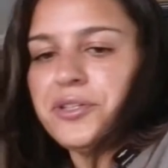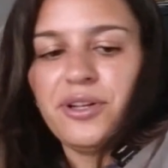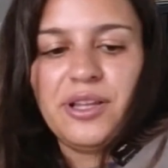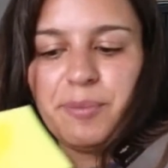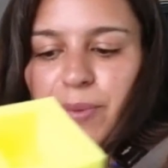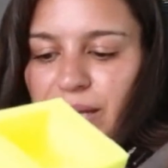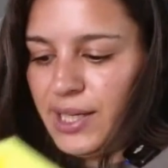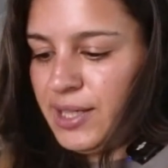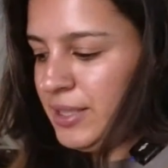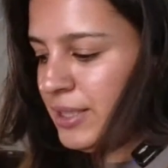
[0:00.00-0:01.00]
on the
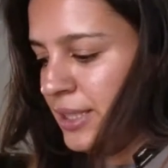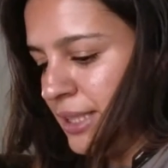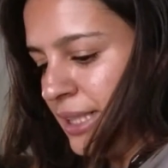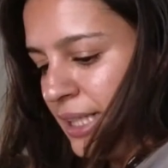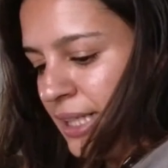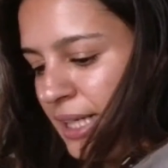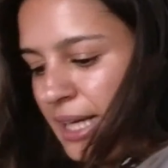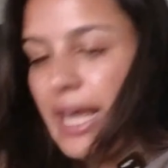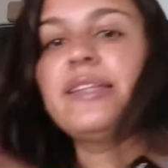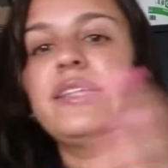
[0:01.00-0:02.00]
back.
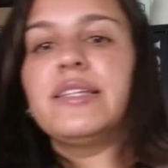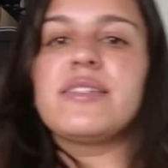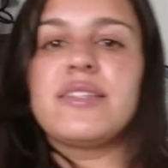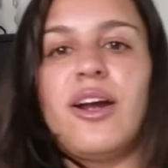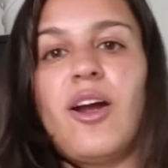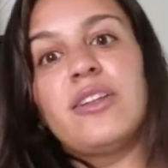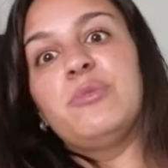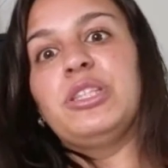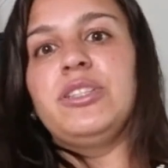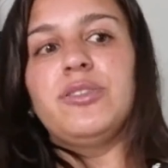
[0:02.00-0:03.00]
And these are the
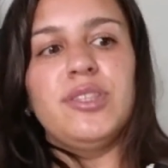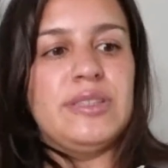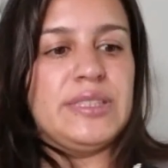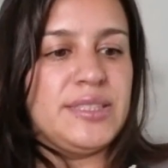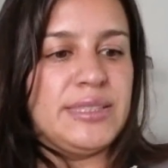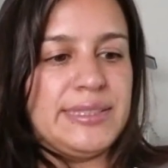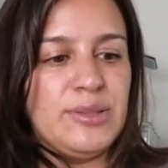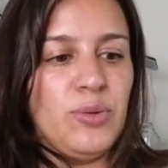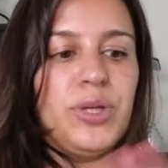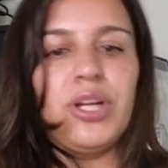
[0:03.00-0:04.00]
materials
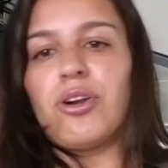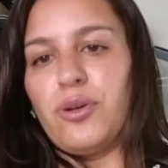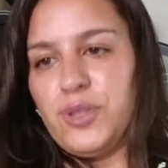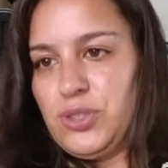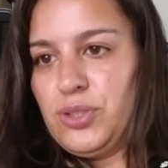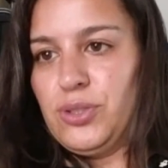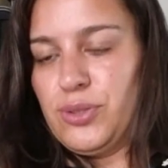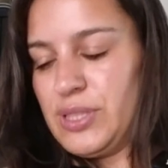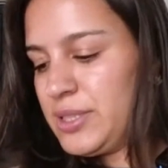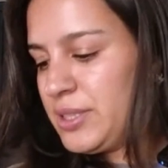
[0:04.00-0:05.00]
we are going to
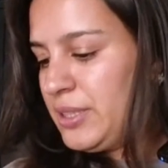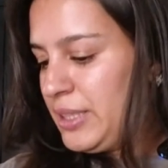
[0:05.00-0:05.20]
use.